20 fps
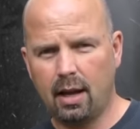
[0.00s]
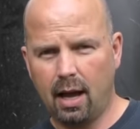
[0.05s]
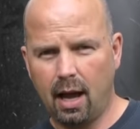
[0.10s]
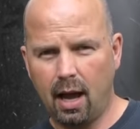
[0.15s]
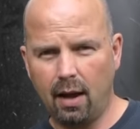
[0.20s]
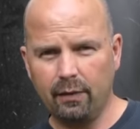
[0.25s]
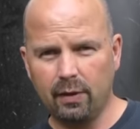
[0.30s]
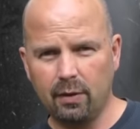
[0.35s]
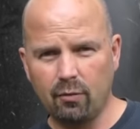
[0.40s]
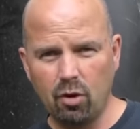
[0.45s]

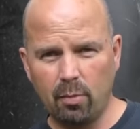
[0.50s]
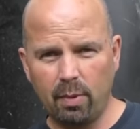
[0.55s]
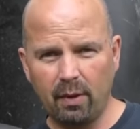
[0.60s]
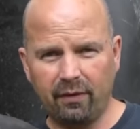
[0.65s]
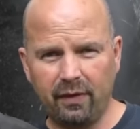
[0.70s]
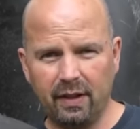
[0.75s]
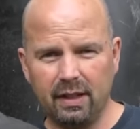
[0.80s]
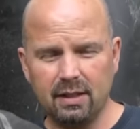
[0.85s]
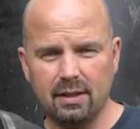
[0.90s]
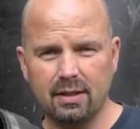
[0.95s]
Having the rubber
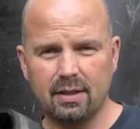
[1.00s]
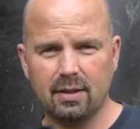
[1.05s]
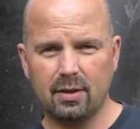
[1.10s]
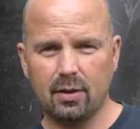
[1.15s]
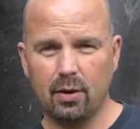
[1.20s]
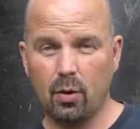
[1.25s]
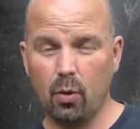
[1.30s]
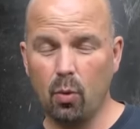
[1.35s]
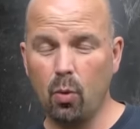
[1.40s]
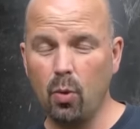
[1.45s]
fittings
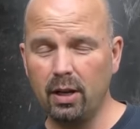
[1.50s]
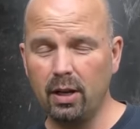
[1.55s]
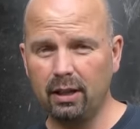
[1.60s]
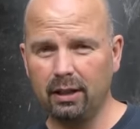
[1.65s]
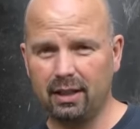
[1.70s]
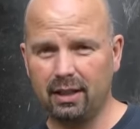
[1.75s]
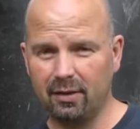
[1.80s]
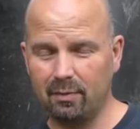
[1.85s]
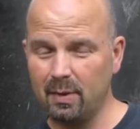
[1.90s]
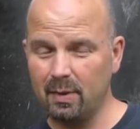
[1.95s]
will
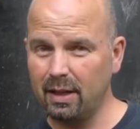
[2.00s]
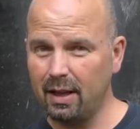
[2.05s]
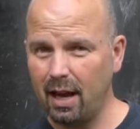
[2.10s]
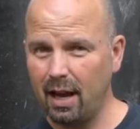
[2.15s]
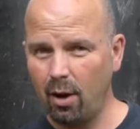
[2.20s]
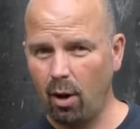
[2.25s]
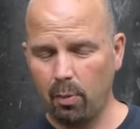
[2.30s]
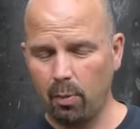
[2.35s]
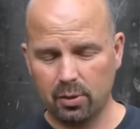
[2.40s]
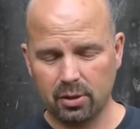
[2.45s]
give me that
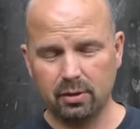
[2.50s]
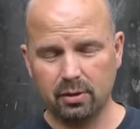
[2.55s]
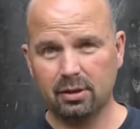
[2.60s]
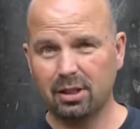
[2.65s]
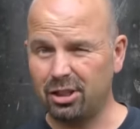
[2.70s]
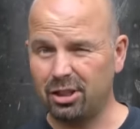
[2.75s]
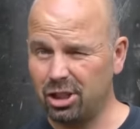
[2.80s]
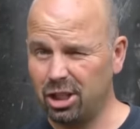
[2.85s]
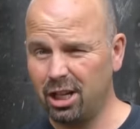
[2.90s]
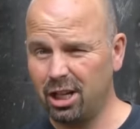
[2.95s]
option
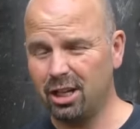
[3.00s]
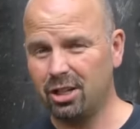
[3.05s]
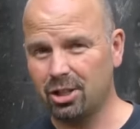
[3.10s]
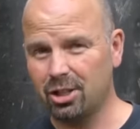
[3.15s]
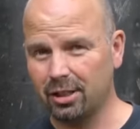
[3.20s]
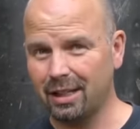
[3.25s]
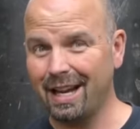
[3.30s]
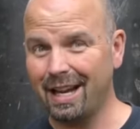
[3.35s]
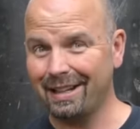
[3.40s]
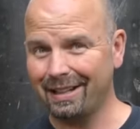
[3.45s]
to change
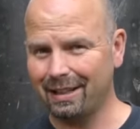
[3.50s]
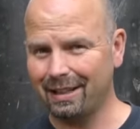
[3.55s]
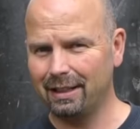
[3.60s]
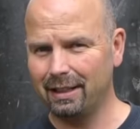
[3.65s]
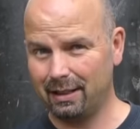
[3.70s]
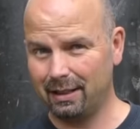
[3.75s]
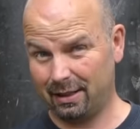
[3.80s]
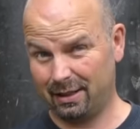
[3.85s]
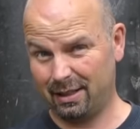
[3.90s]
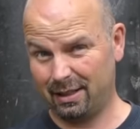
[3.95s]
it at a
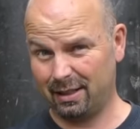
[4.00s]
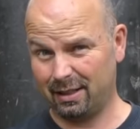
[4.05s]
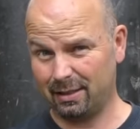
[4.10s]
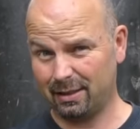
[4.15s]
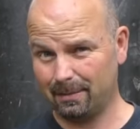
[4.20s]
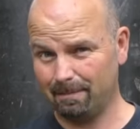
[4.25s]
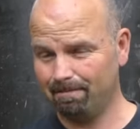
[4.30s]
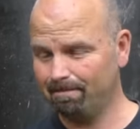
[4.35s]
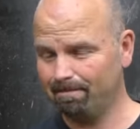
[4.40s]
later date.